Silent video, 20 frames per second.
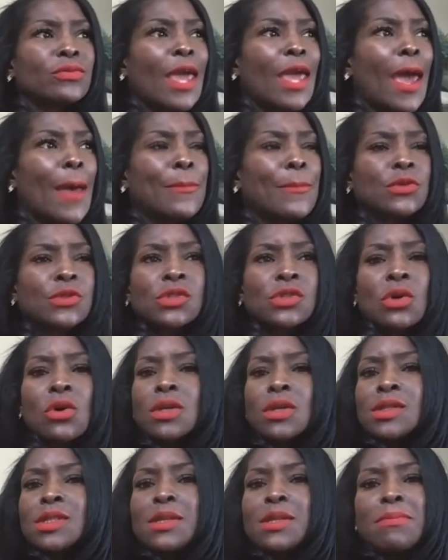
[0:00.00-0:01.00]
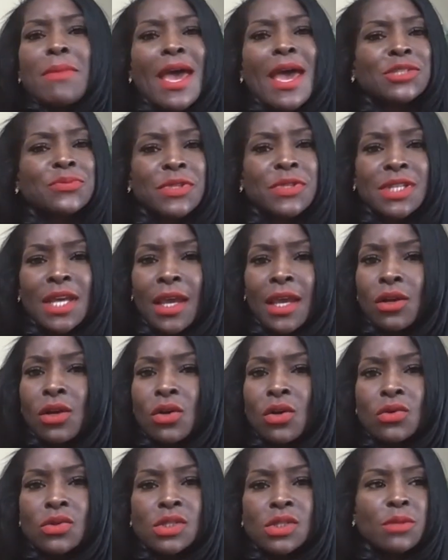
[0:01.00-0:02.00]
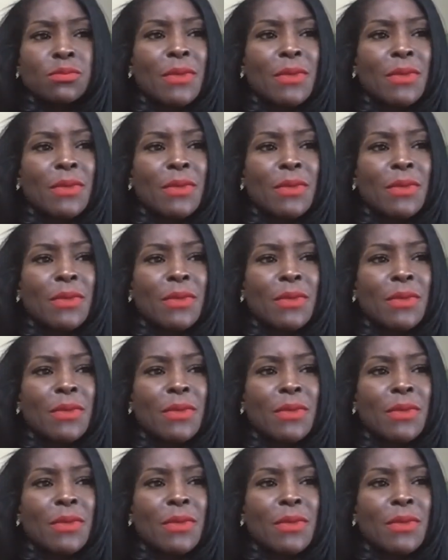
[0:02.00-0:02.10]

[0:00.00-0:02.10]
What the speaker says: applesauce and mashed potatoes and